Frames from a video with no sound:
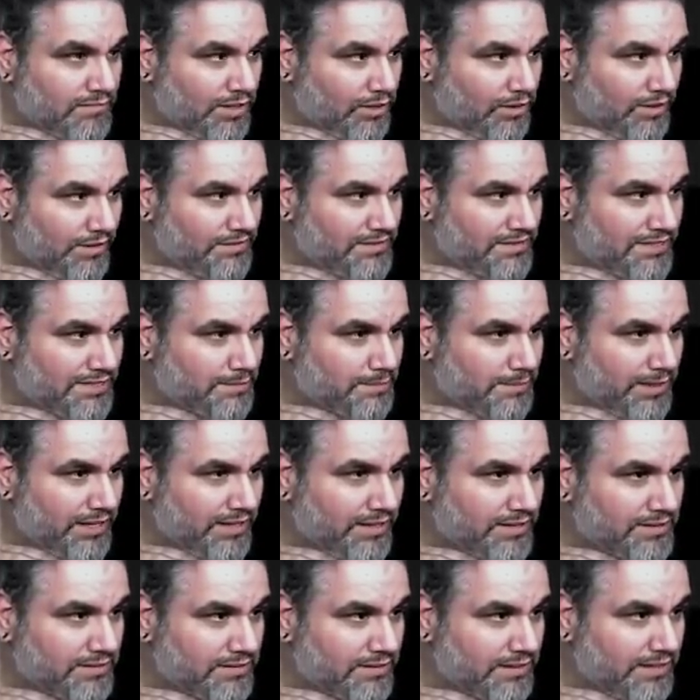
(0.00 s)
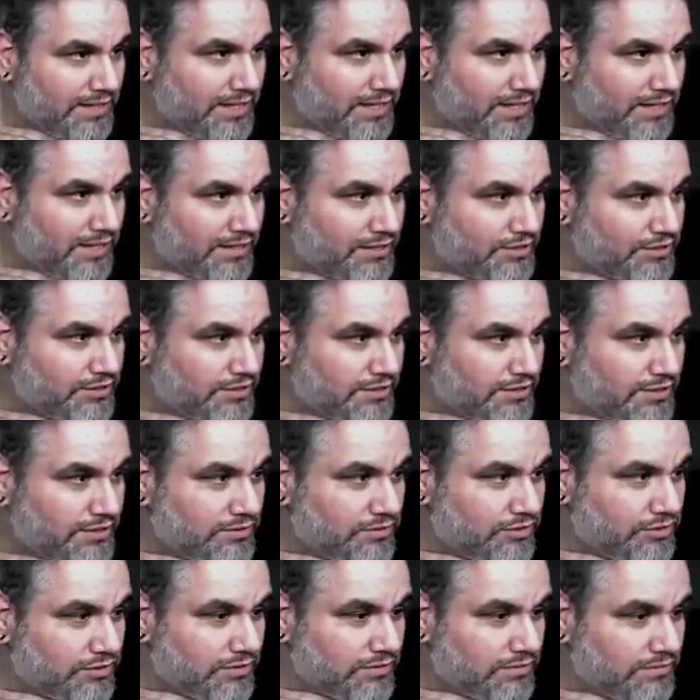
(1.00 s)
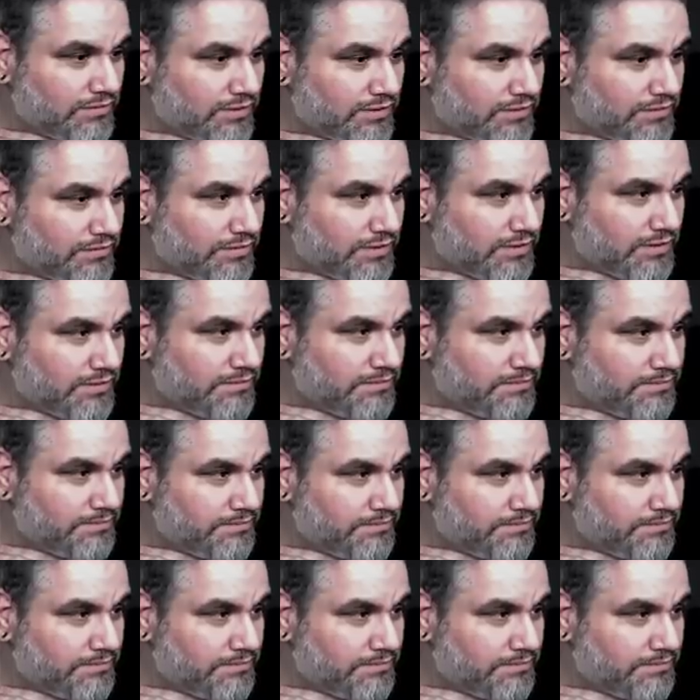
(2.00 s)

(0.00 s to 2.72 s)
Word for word: They only have six mana, so they can't actually... Sure, that's fine.